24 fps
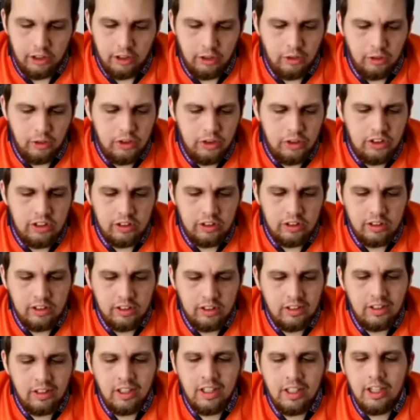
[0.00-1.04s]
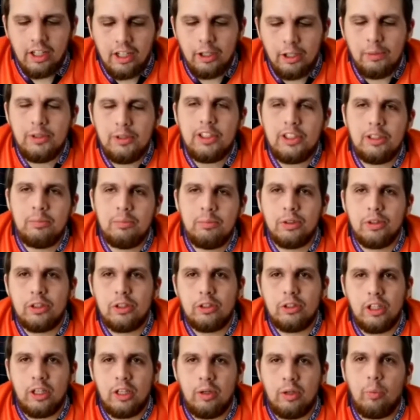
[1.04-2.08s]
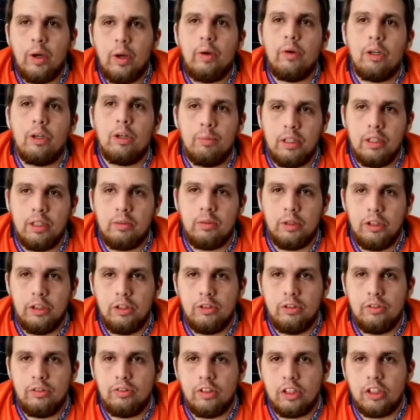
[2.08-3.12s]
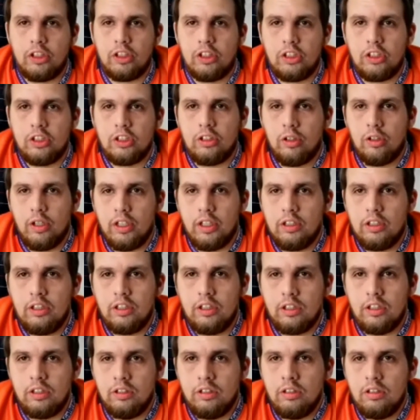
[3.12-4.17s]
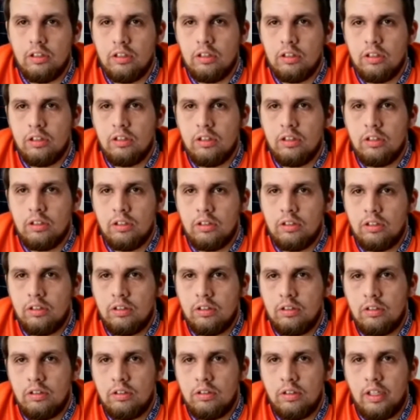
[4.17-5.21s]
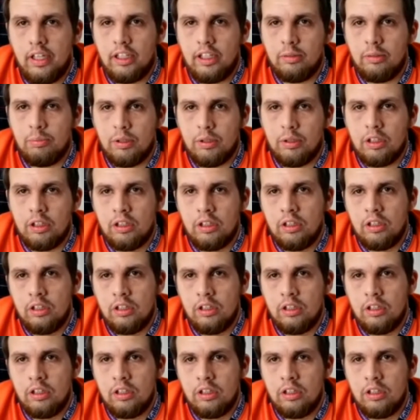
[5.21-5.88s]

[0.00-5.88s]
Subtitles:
Who was the most like welcoming when you first got into Edinburgh?